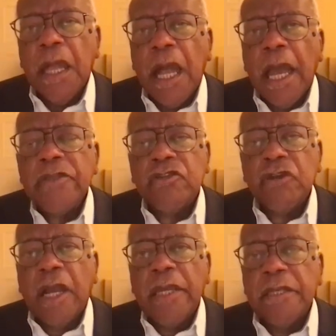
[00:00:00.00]
I
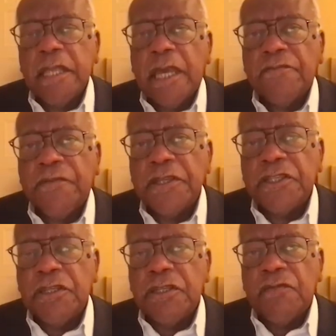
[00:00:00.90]
tried in that
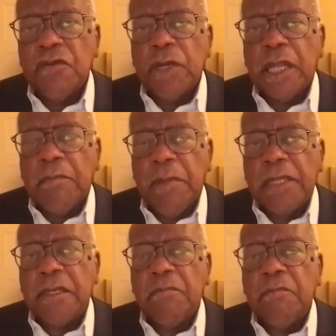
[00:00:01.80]
first interview when I
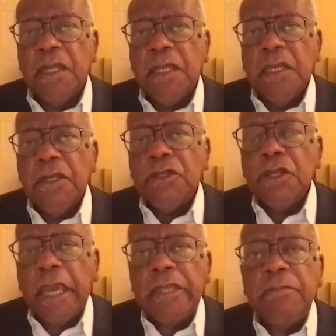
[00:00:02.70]
met him to
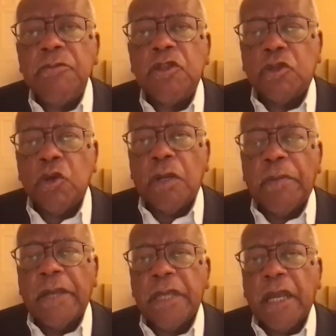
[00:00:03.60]
get him to talk
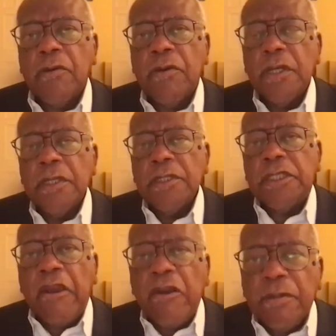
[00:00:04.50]
about how
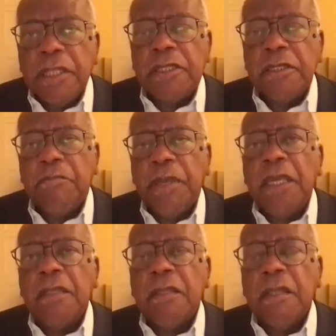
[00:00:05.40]
terrible it had
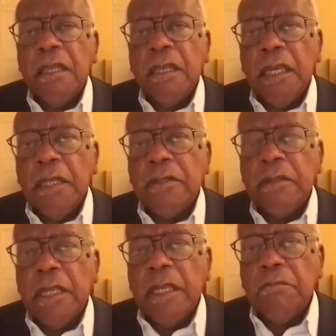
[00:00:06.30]
been
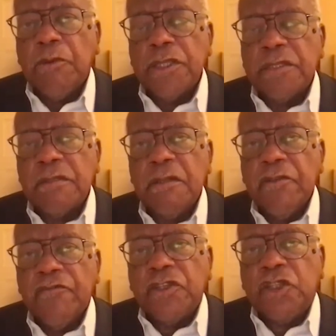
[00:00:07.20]
in prison
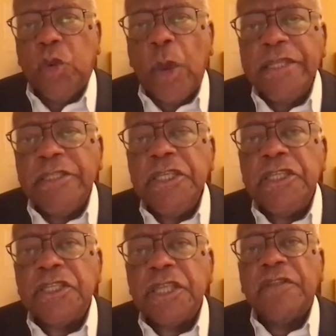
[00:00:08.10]
for
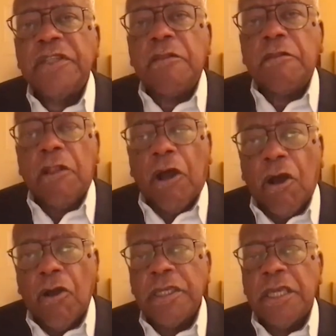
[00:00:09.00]
27
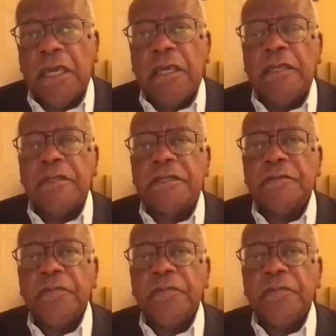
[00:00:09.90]
long years.